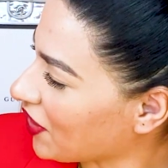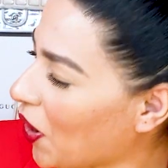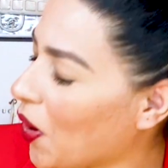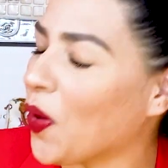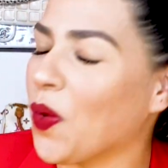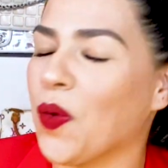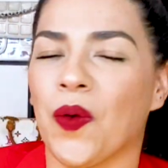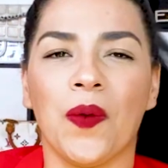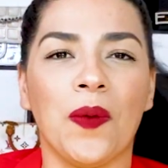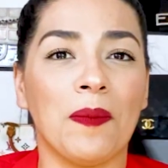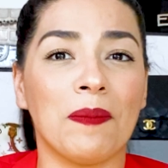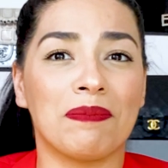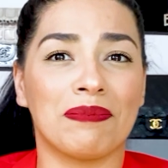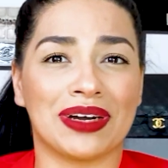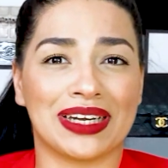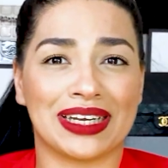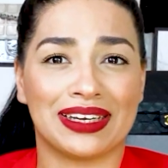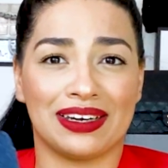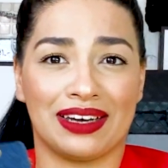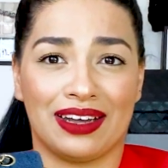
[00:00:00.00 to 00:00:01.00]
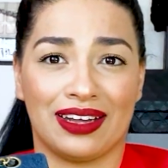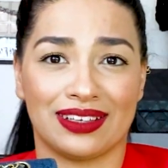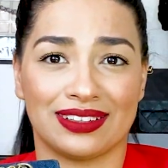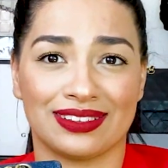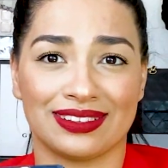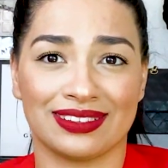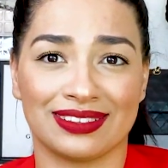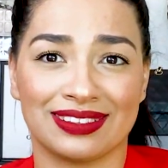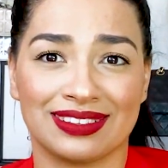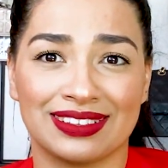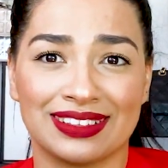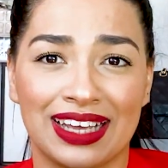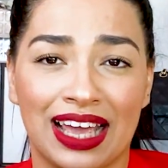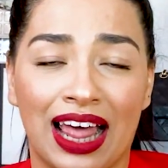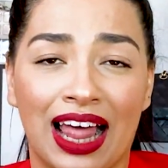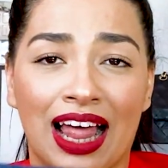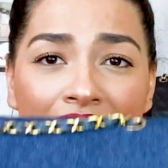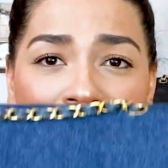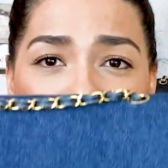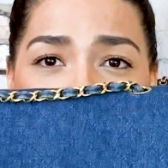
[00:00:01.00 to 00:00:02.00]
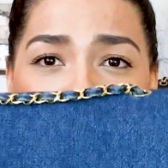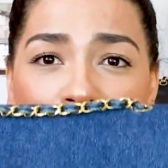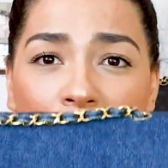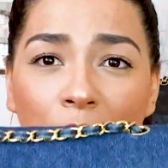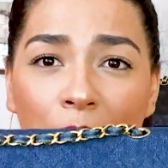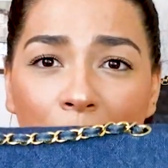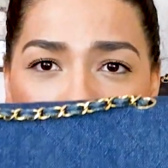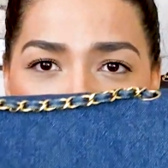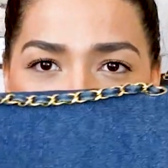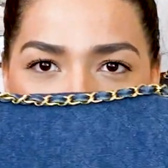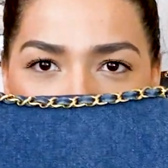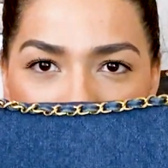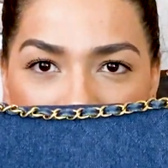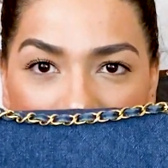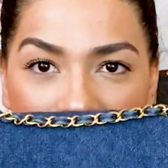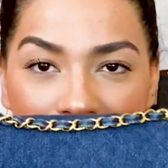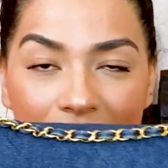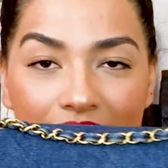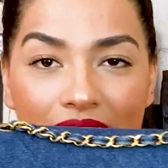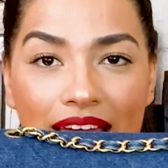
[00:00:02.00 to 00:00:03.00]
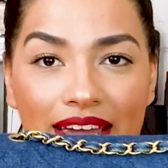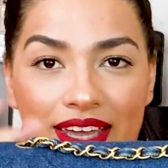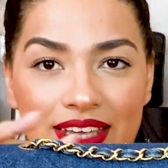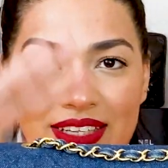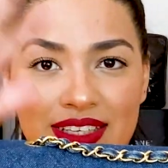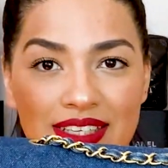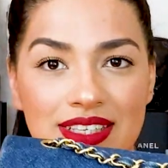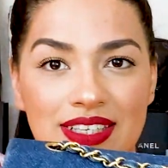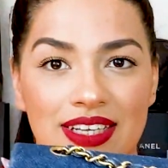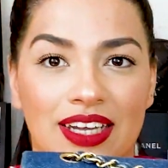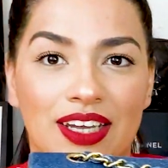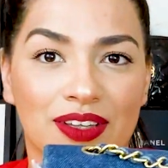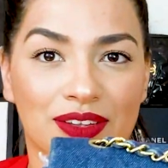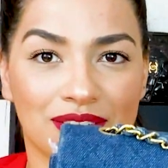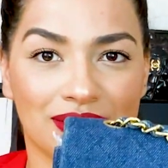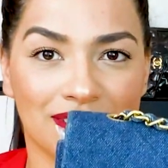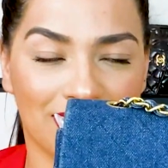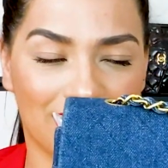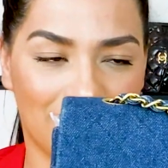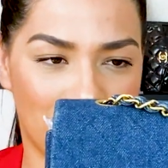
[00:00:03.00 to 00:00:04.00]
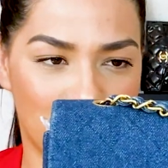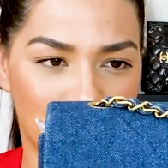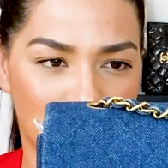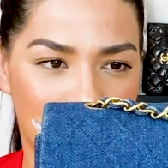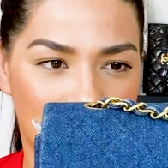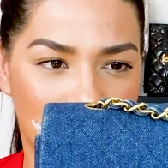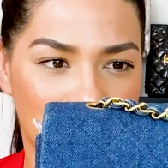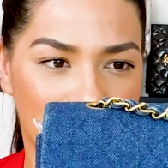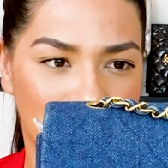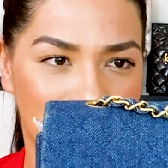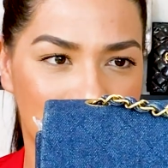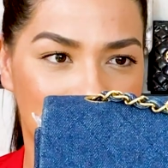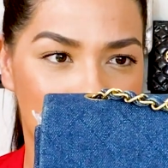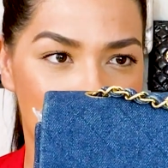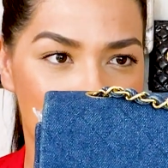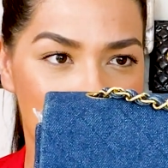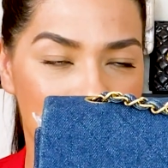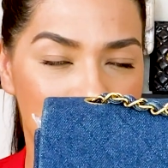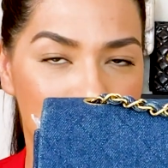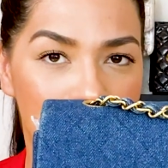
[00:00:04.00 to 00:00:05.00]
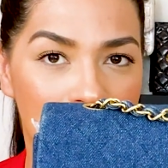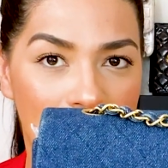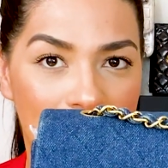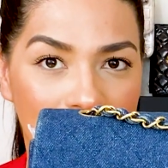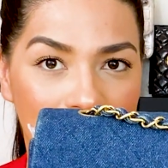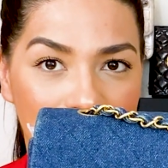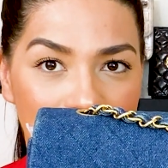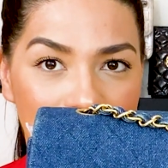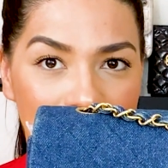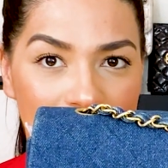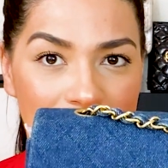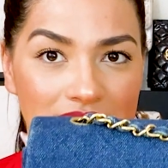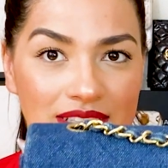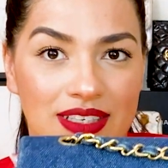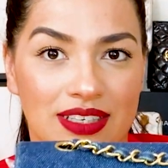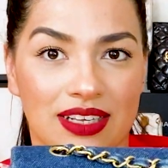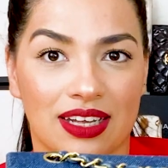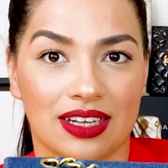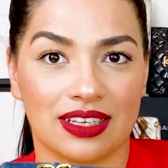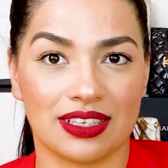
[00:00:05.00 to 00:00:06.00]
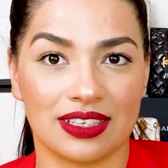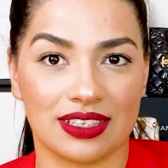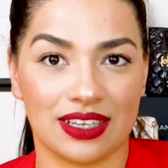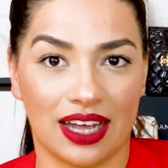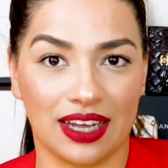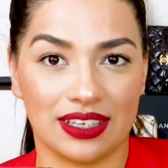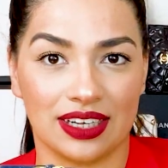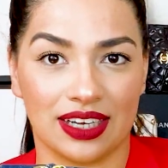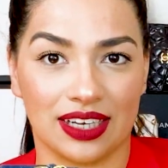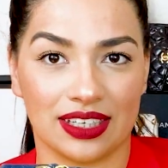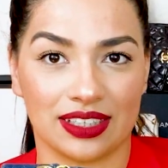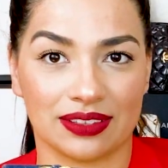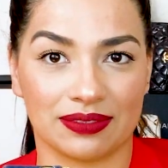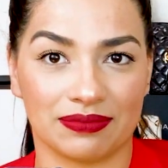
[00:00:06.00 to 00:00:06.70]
Oh my god. Oh my god, I can see it on the camera. This bag is stunning.